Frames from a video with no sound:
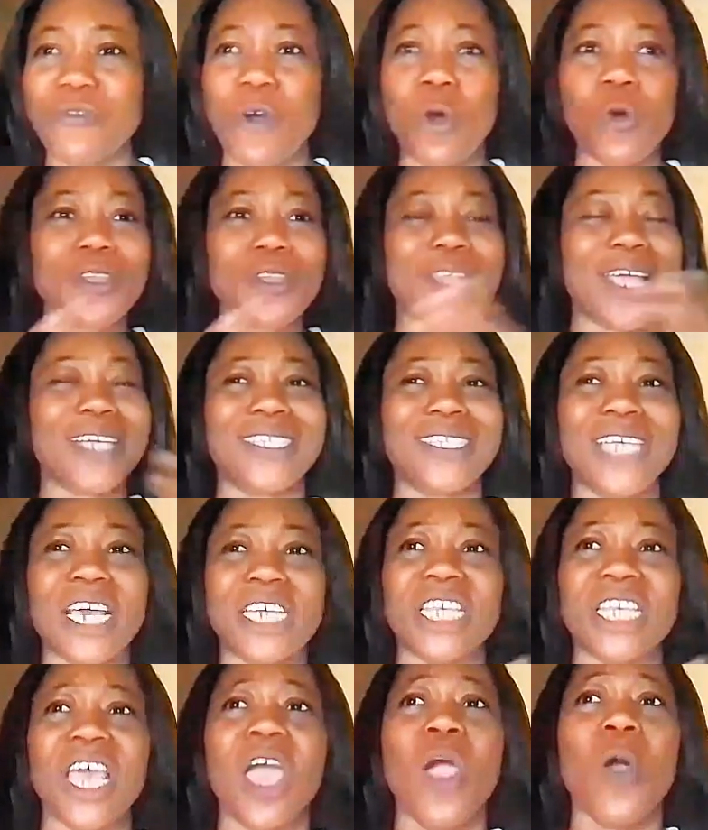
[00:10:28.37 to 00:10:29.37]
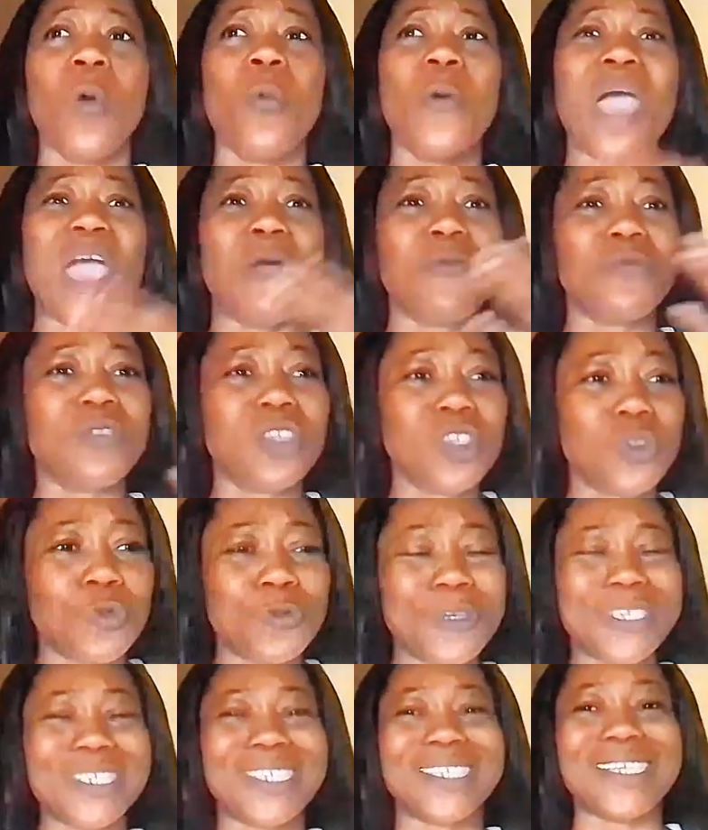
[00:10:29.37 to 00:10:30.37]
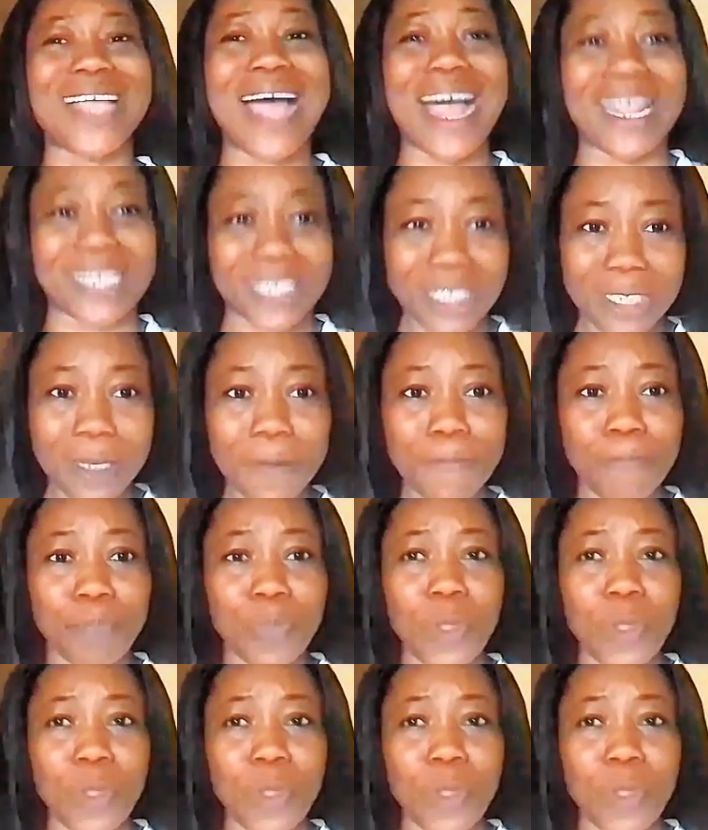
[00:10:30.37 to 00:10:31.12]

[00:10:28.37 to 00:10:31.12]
For goodness sake, when did we start?